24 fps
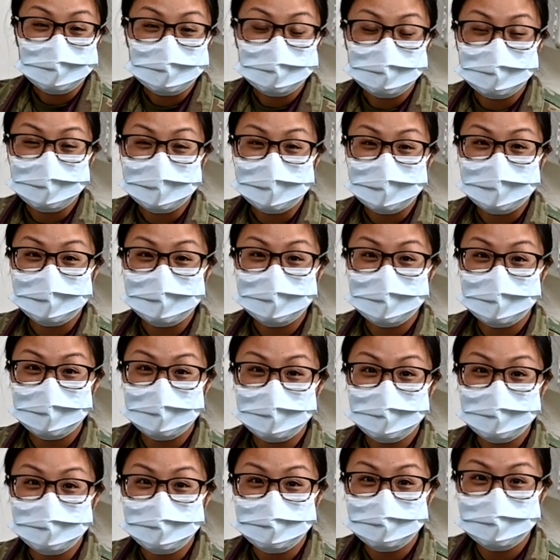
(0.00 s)
This capability
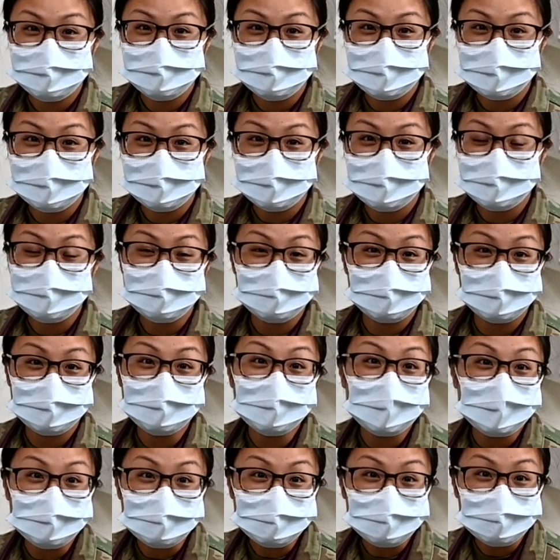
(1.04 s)
will allow us to treat
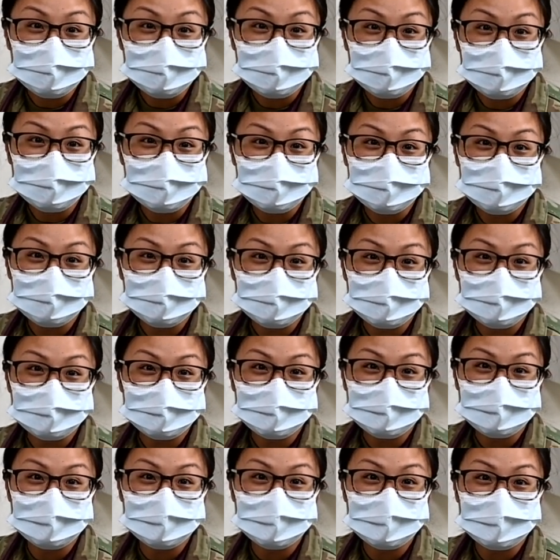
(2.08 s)
critically injured
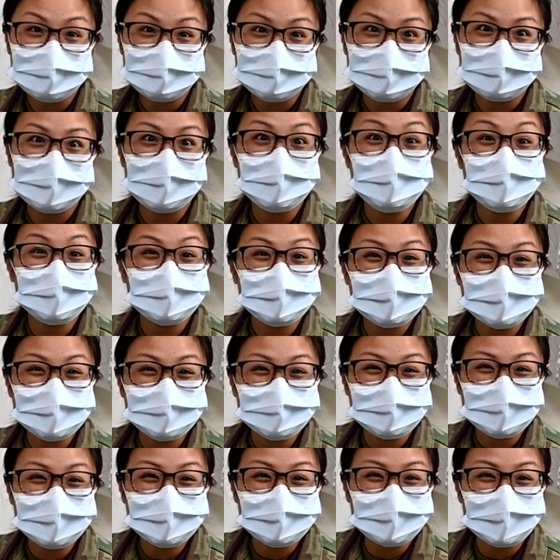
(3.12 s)
personnel, not only from our own
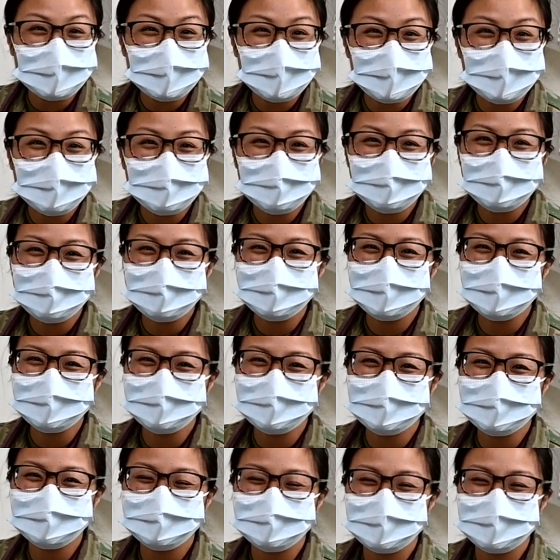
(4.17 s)
Nellis community, but also from